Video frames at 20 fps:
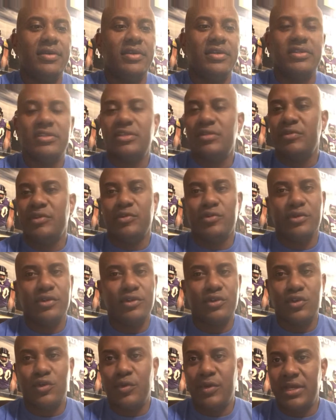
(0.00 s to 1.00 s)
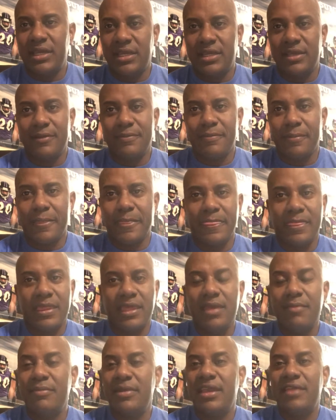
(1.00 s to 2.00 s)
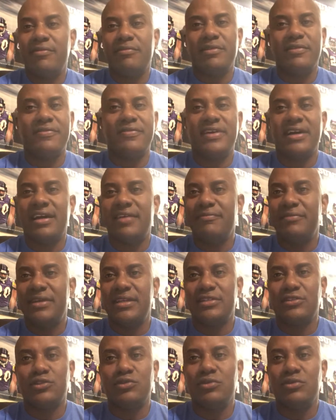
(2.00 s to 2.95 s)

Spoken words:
And it's going to be real quick. It may even be 5 minutes.